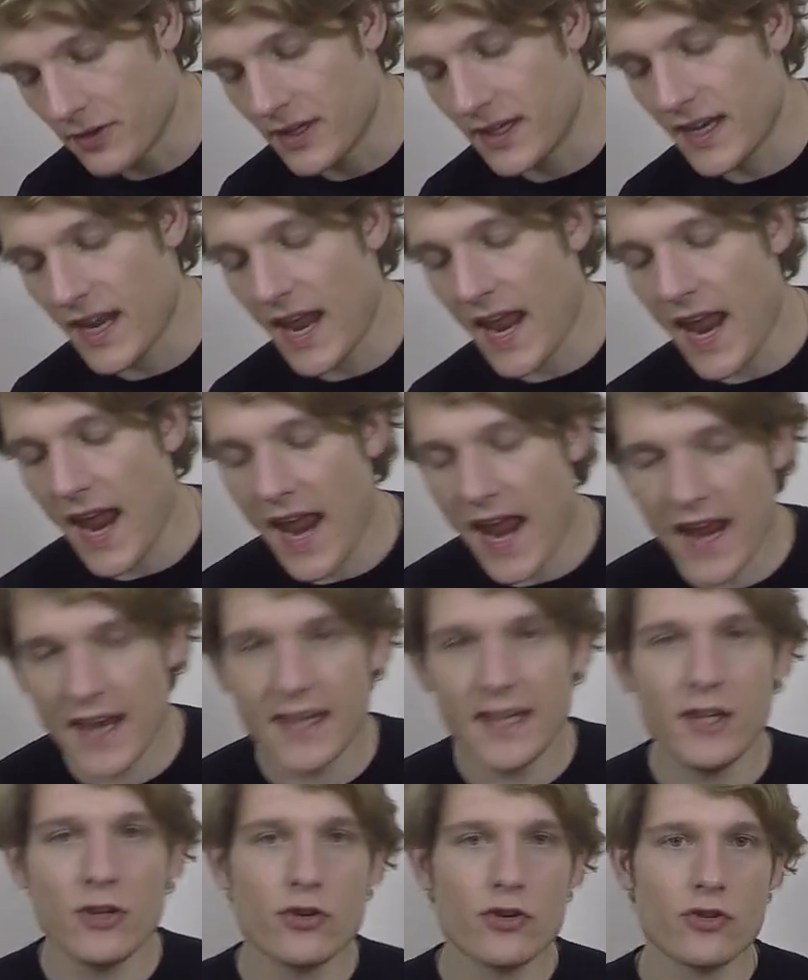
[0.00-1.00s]
in
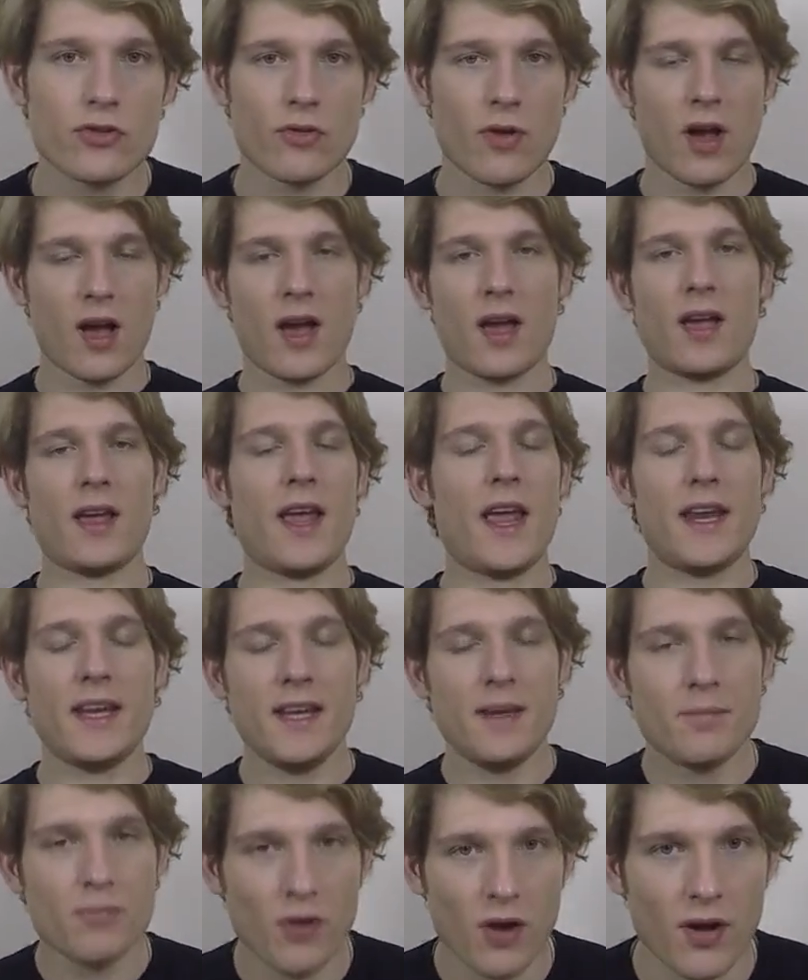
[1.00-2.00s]
any shrine,
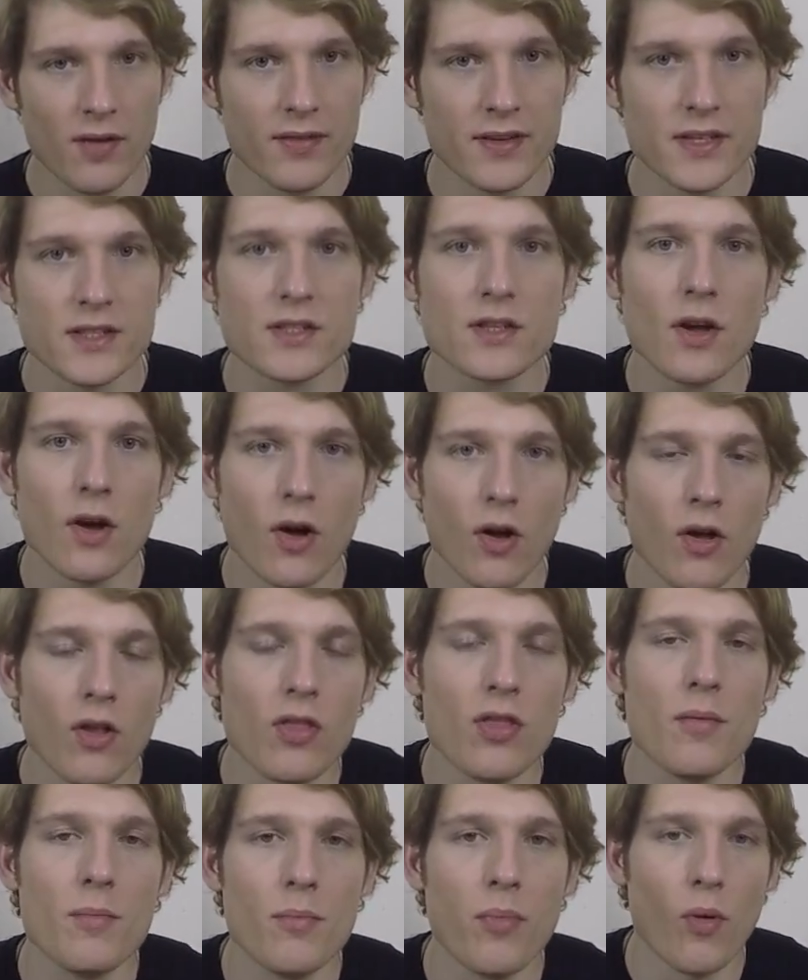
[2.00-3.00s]
any province
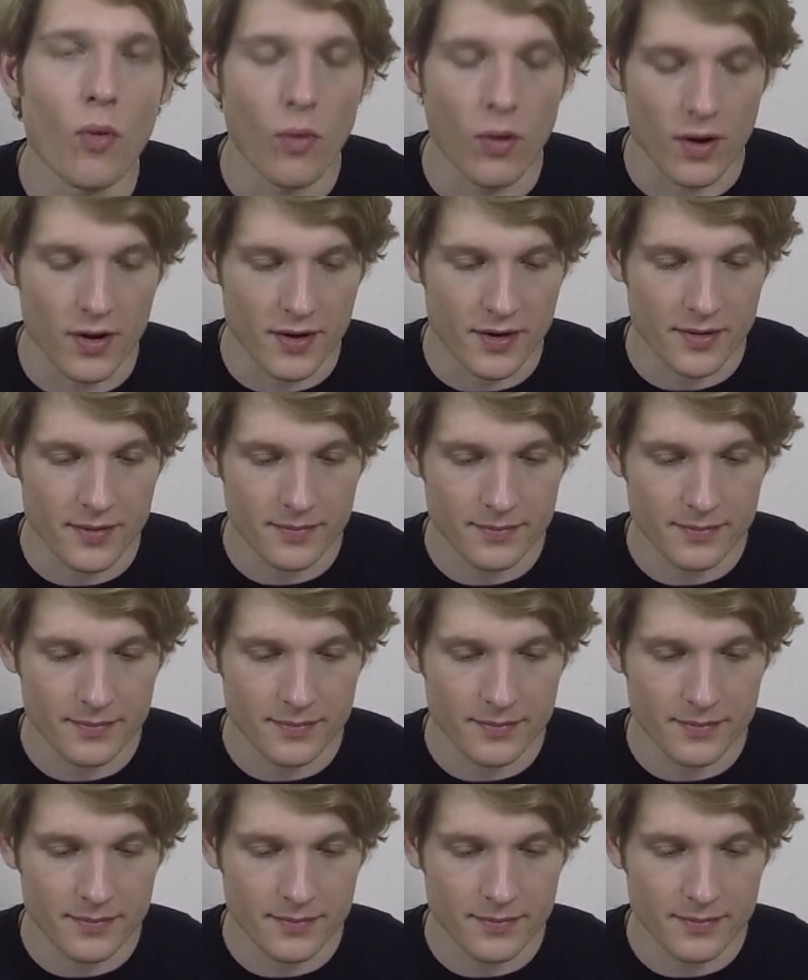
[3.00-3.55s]
on the board.